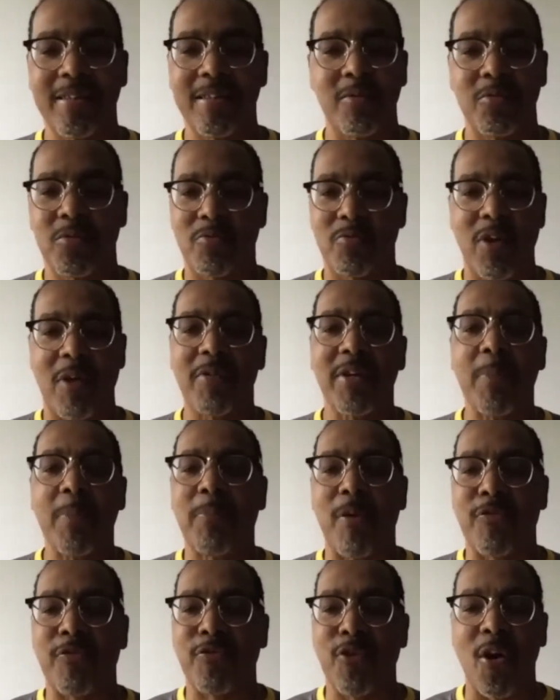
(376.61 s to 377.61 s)
whether they're
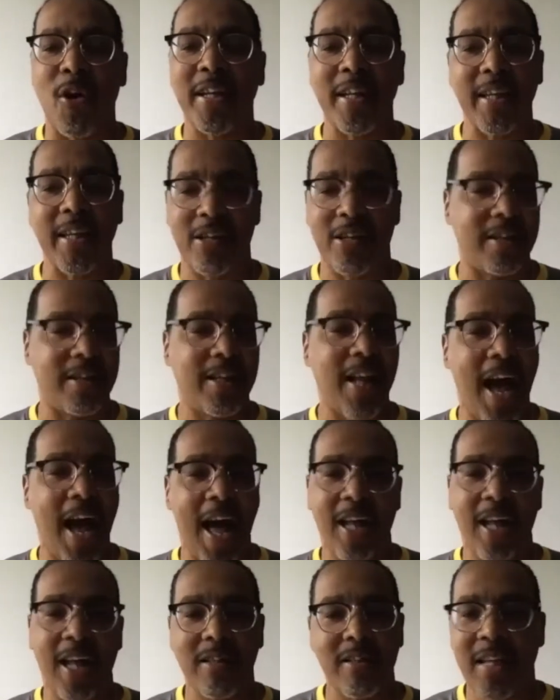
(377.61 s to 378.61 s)
perverting it or not,